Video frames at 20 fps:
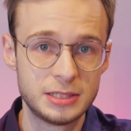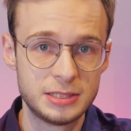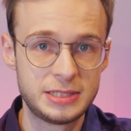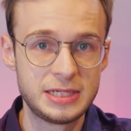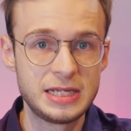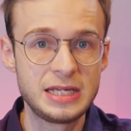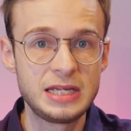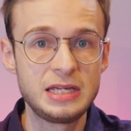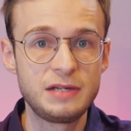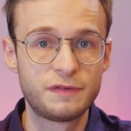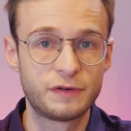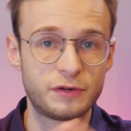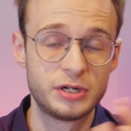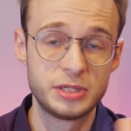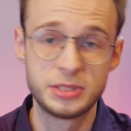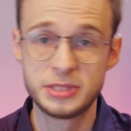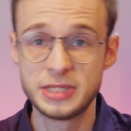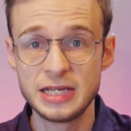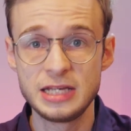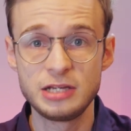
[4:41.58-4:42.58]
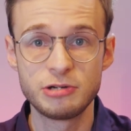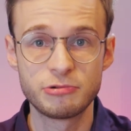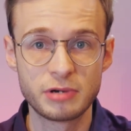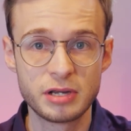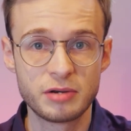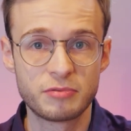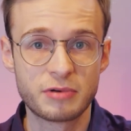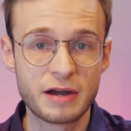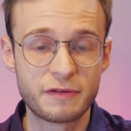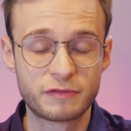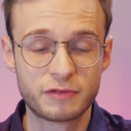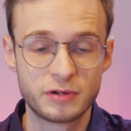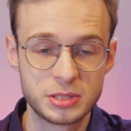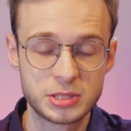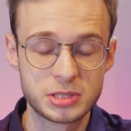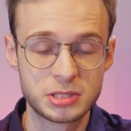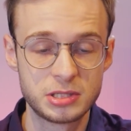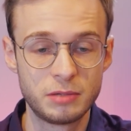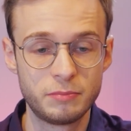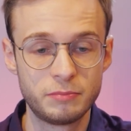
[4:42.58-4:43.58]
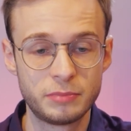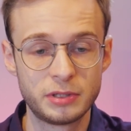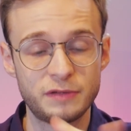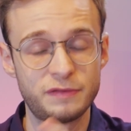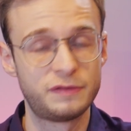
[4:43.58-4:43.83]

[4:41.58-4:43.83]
D for a deanery reference number